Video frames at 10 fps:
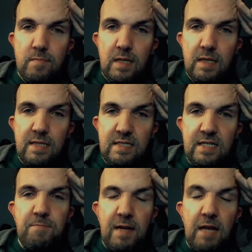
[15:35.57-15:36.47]
since
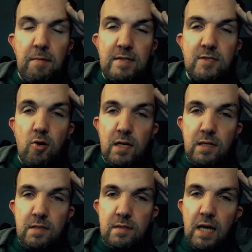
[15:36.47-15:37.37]
this pandemic started.
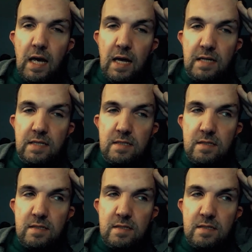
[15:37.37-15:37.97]
And